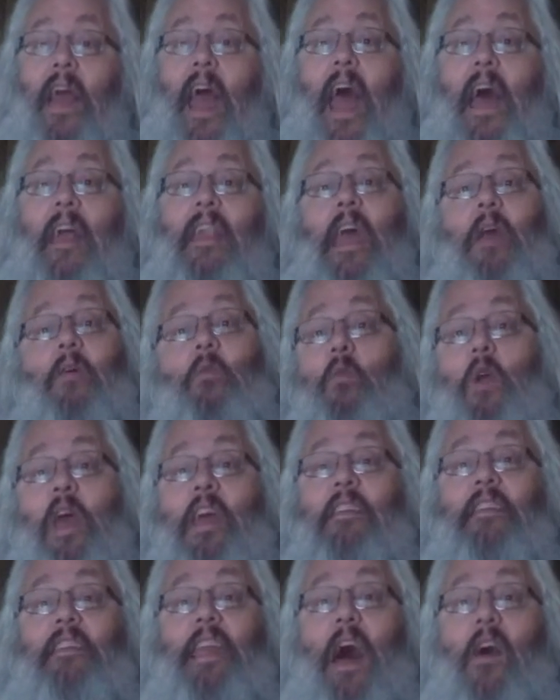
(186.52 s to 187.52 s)
And they
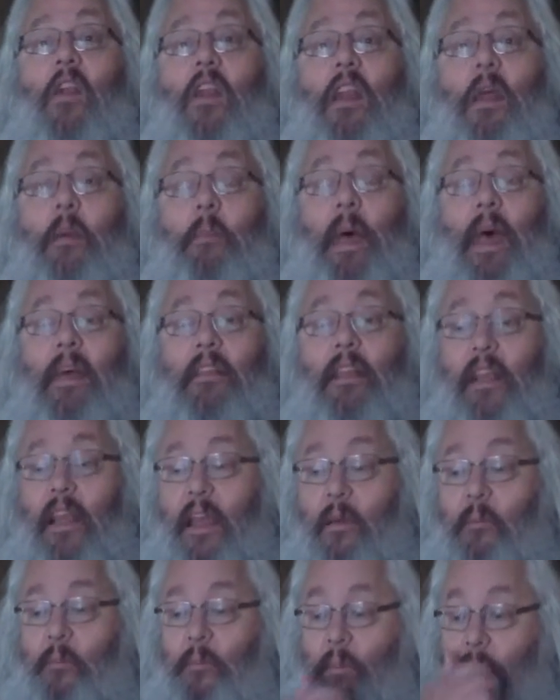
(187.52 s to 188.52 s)
raced down into
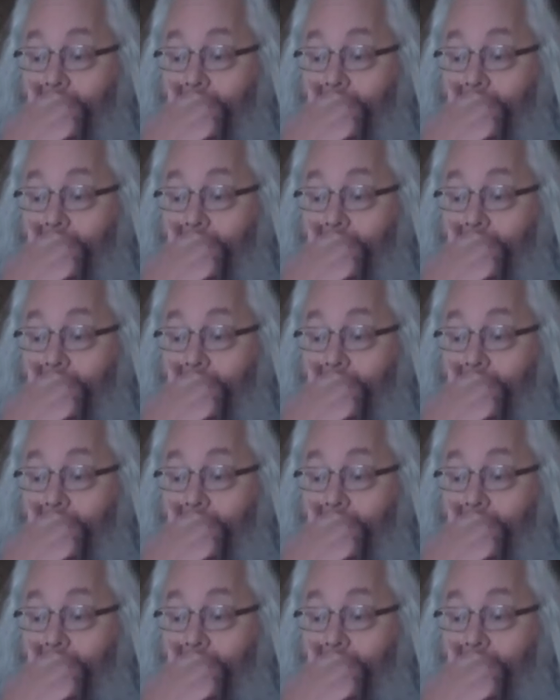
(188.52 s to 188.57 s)
Bethlehem.